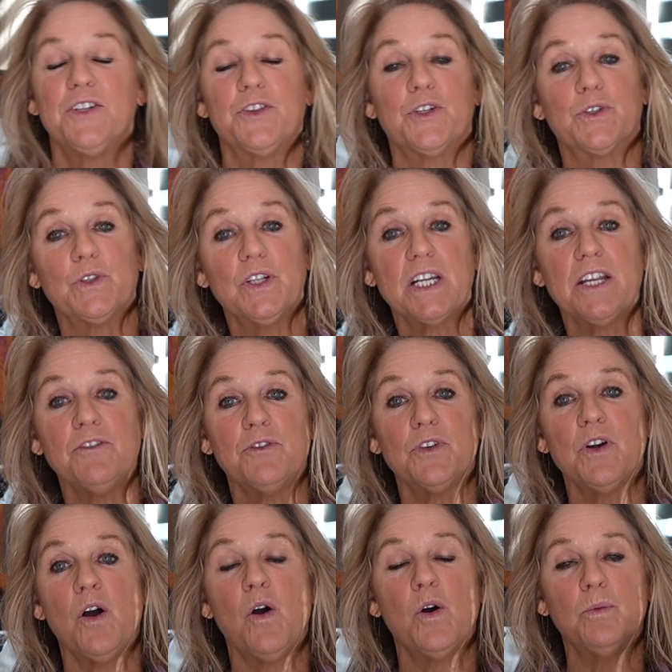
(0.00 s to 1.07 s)
They're looking for
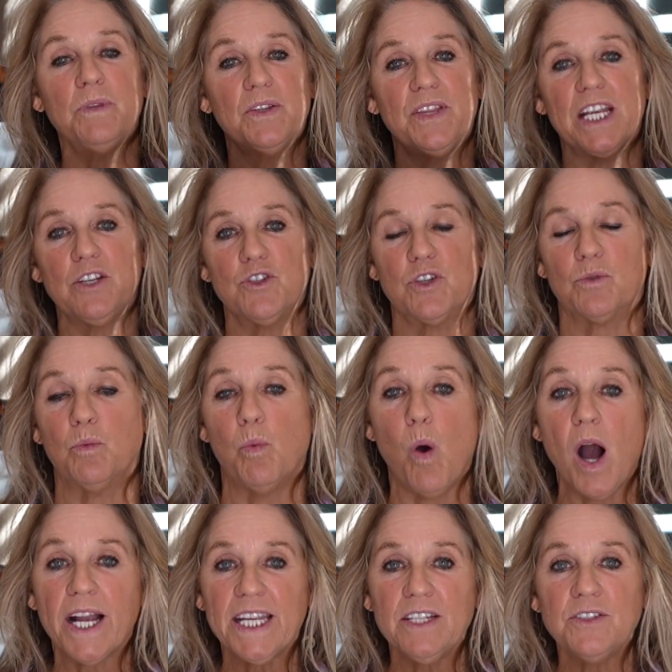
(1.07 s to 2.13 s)
a home that they can just
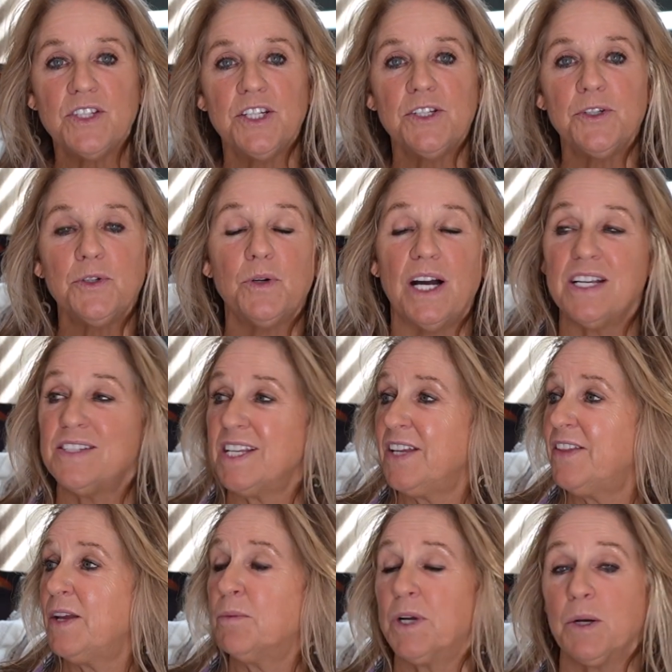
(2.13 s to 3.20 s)
walk into. I say
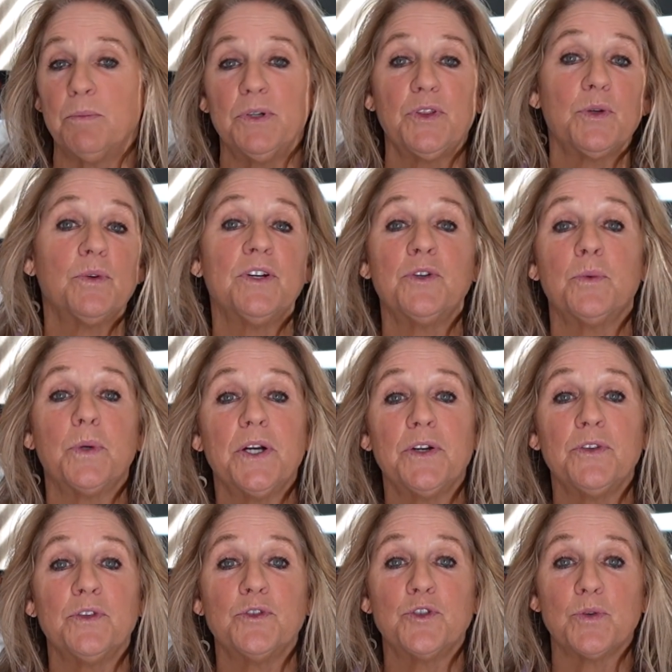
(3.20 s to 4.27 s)
they want to put their underwear
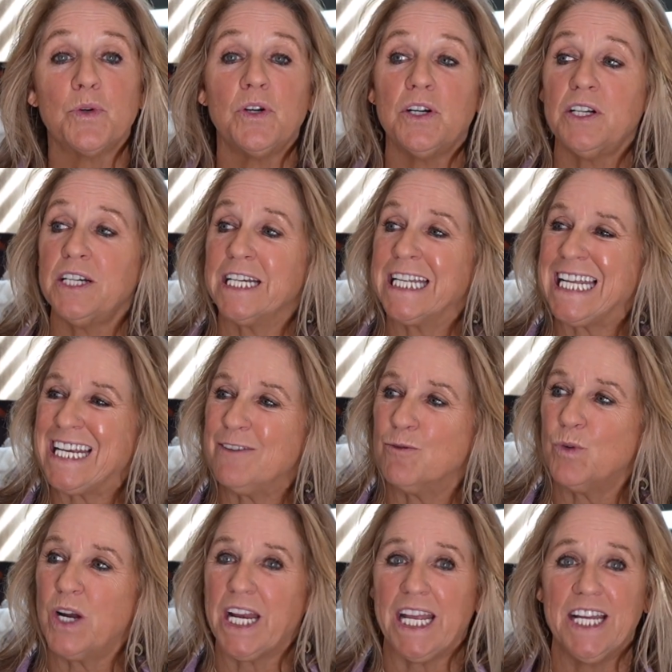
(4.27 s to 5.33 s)
in their drawer and they
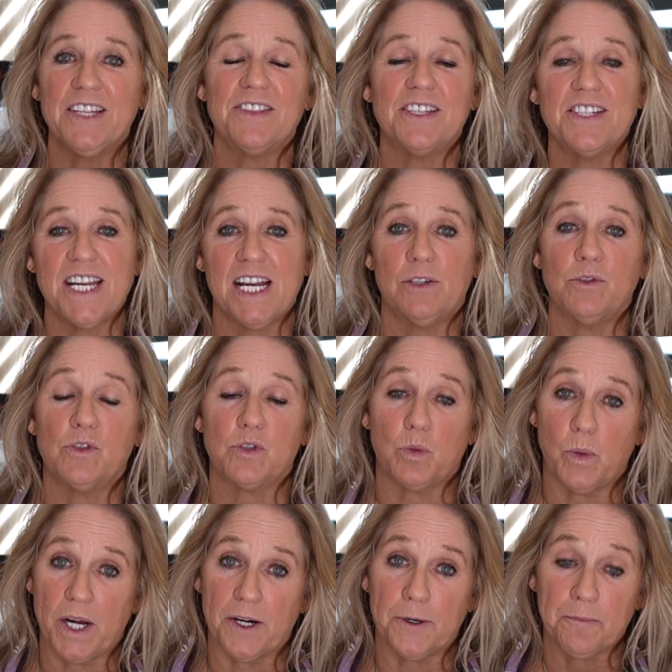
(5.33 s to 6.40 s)
want to hit the town
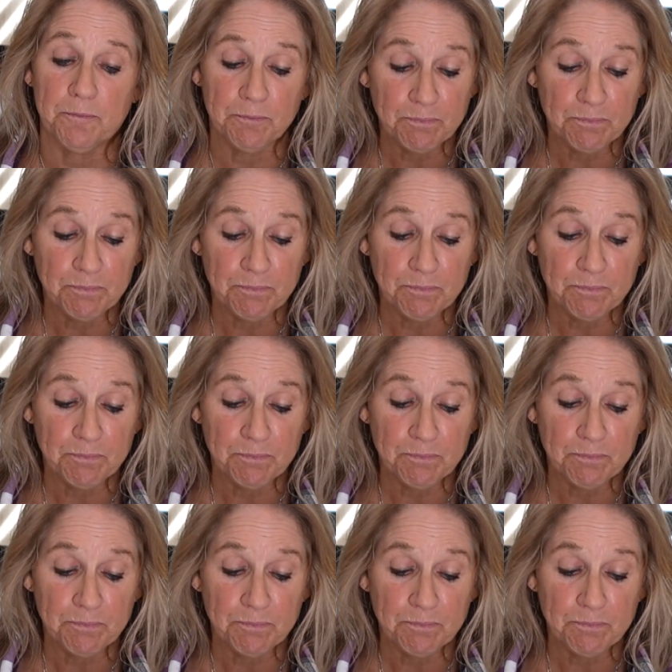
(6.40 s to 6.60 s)
square.